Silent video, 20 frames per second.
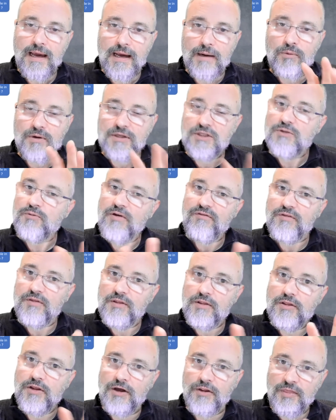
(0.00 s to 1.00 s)
And once we've
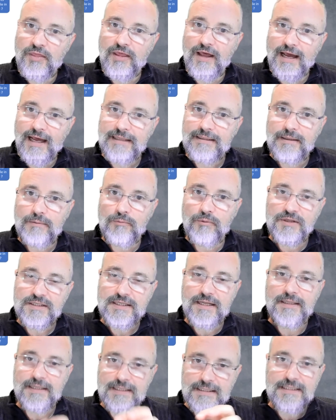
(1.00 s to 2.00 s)
done that, we
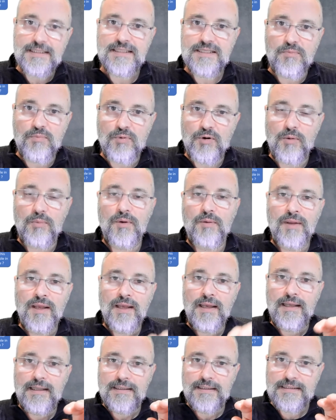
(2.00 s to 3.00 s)
said this is the problem,
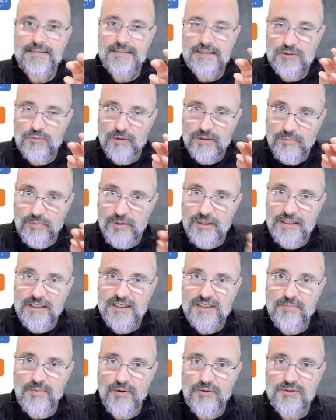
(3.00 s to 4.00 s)
this is what
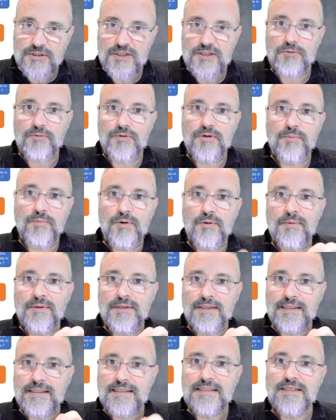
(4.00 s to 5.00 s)
predisposes to the
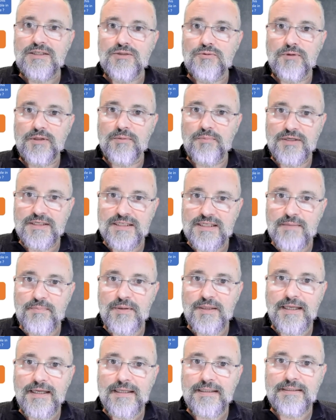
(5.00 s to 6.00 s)
problem, this is what
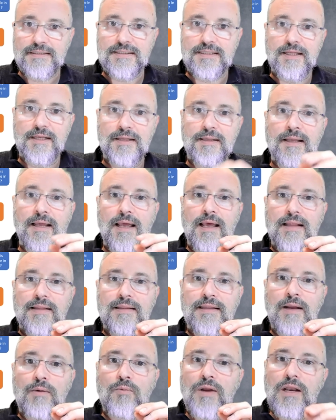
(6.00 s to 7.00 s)
precipitates it,
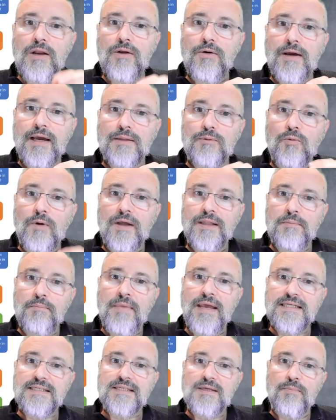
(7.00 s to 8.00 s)
then we look at what
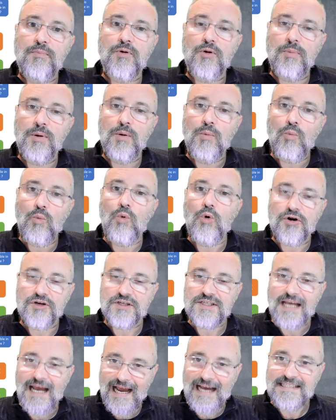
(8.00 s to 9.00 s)
makes the problem
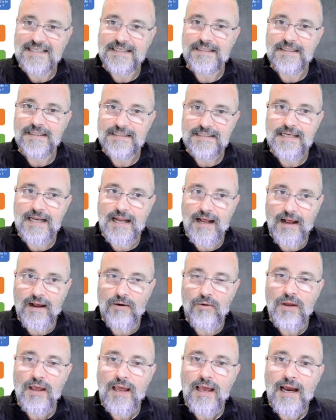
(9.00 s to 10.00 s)
worse as it is
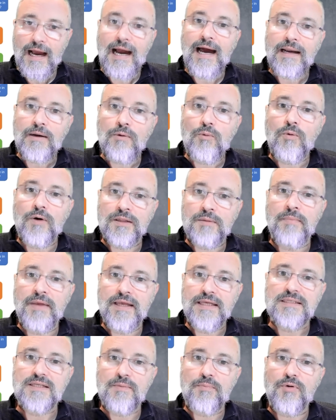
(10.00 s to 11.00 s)
now and what
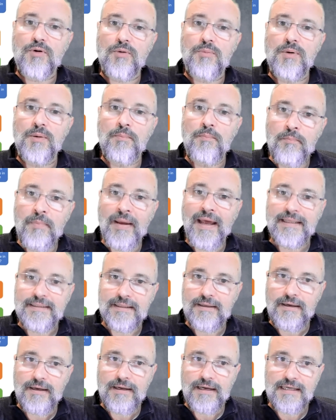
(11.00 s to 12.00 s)
makes the problem
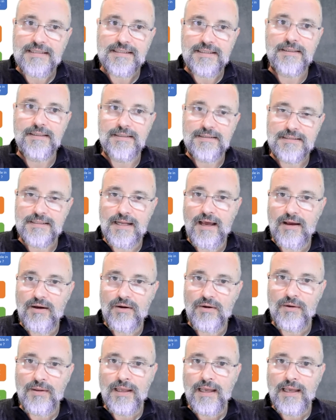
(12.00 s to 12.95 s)
better as it is now.